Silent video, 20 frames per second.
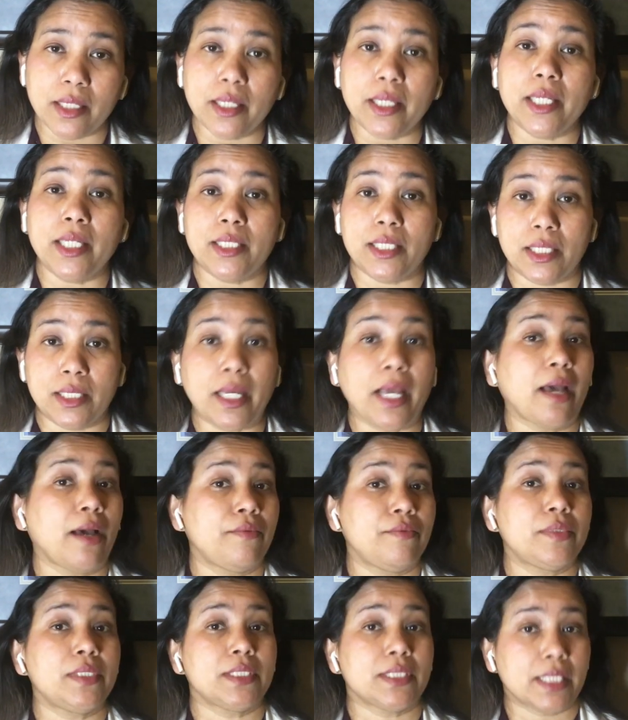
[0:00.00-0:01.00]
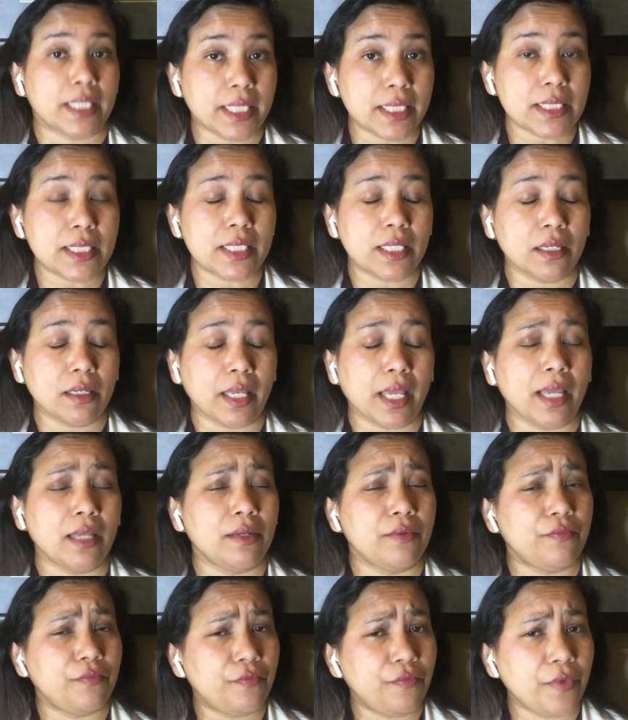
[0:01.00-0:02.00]
he did have dyslexia and
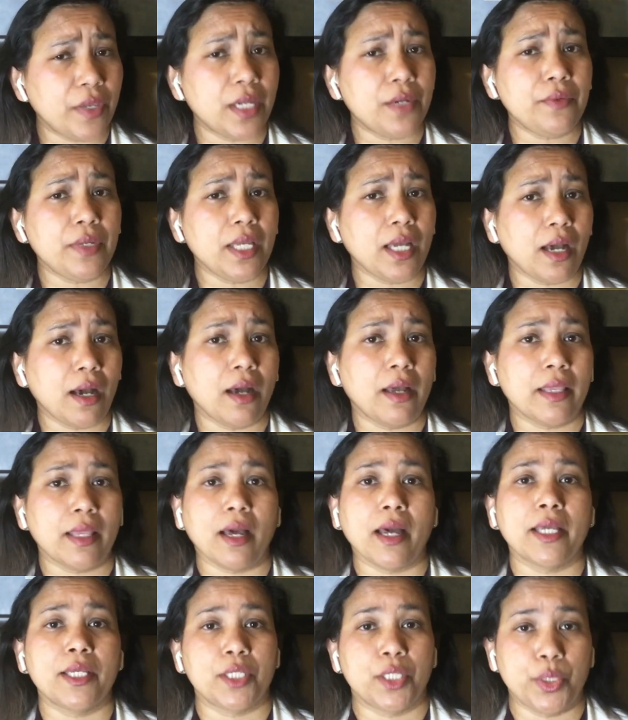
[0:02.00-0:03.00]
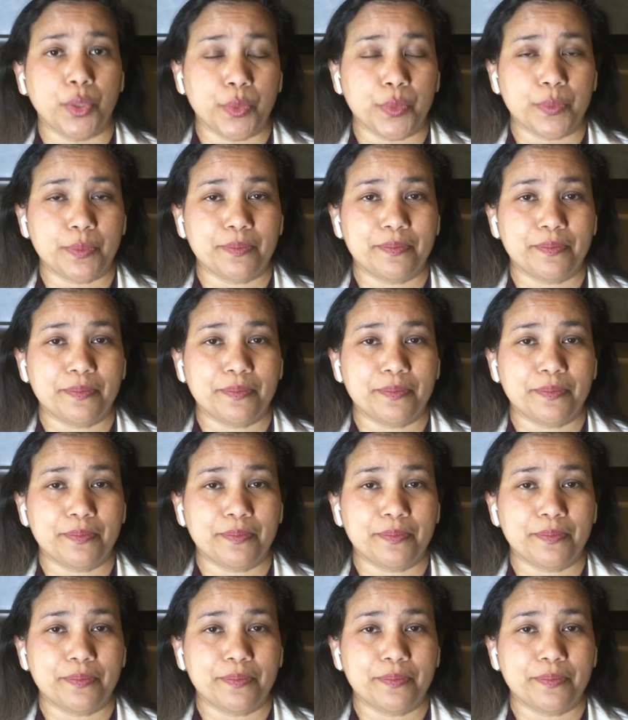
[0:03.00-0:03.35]
a very high IQ.